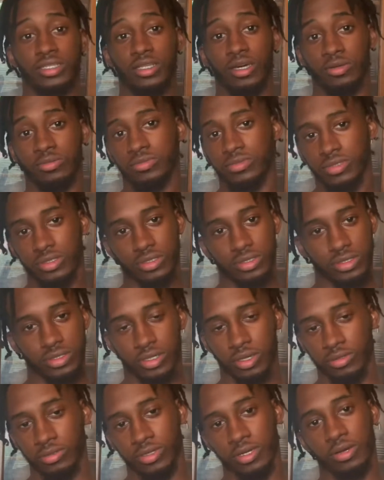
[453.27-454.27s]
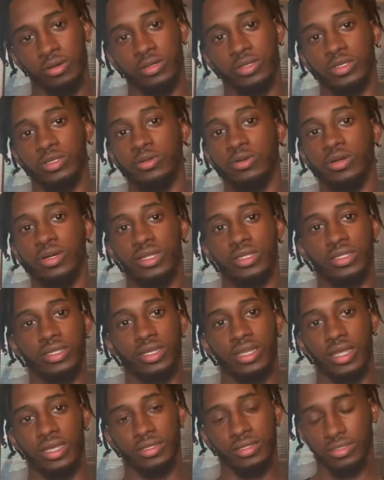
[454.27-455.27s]
Don't go and do it and
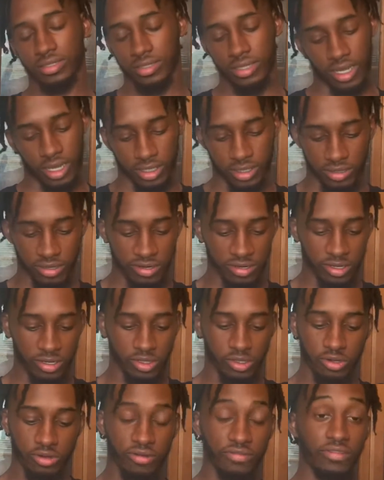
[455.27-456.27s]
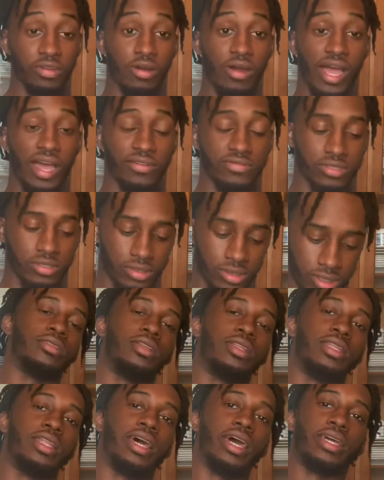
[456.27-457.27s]
then, don't even go through it if you don't have to. So
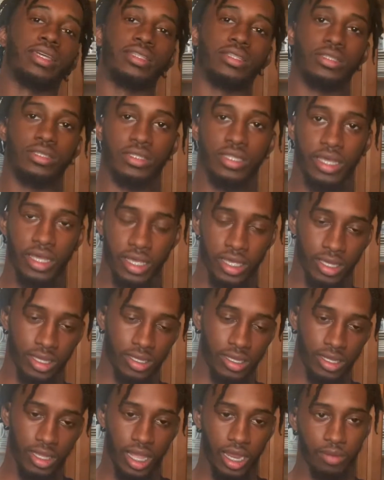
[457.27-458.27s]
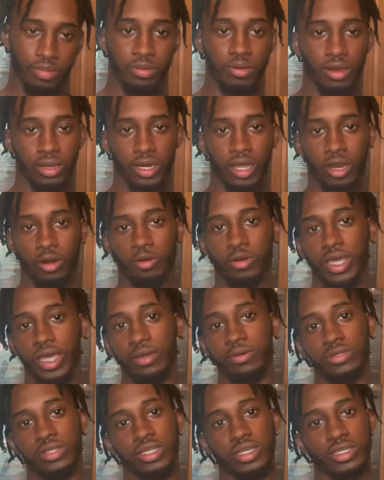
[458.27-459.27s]
the next thing, a lot of people are not
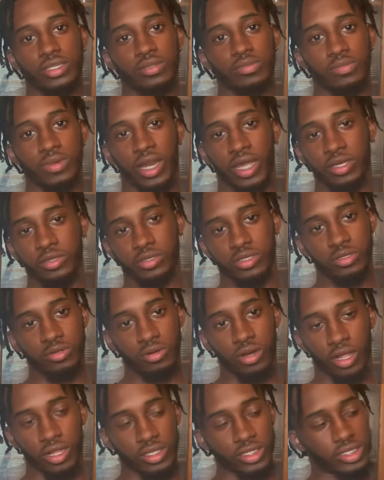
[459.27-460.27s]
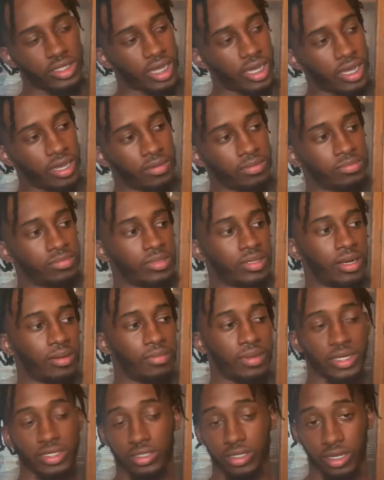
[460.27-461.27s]
okay with this, but I used to do it all the time, and I'm
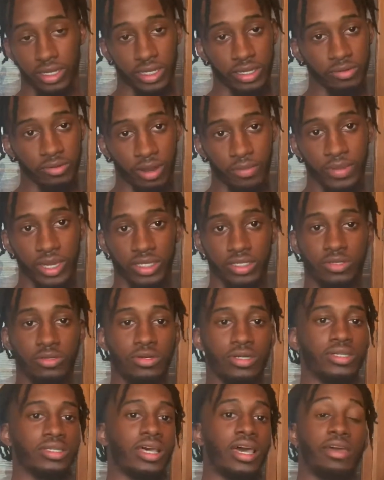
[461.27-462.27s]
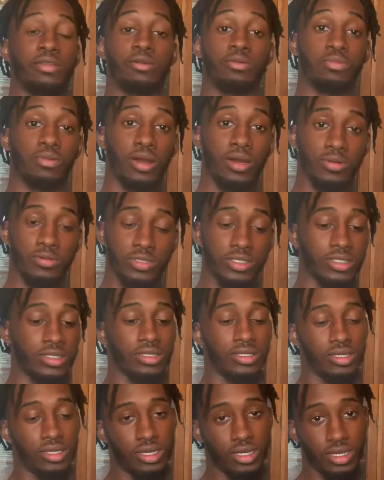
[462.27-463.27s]
about to start getting right back to it because I had no problem with it.